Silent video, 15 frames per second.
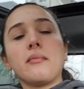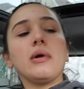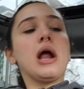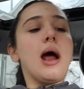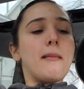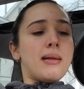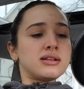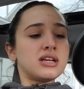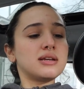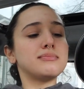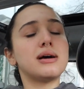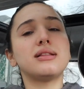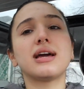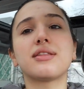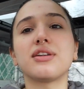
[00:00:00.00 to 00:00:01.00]
I'm not talking
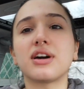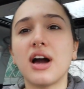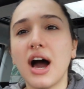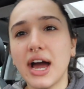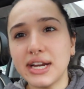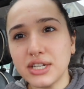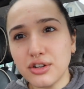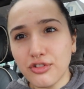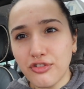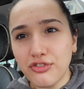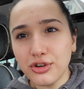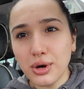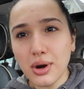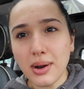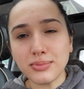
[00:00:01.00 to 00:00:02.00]
about like the kind of
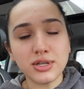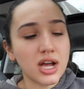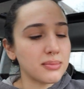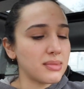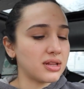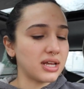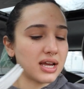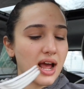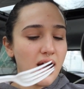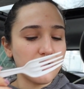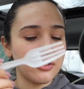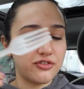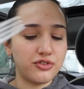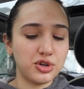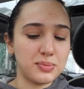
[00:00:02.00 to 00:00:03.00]
food. I'm talking about like how
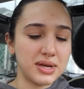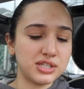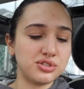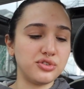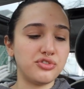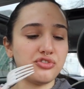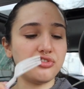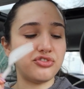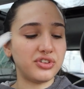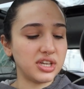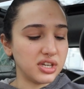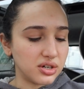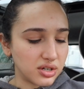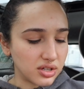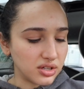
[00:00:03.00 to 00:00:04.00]
the food makes you
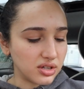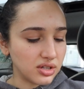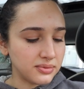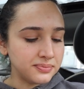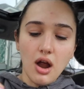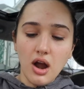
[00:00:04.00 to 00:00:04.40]
feel.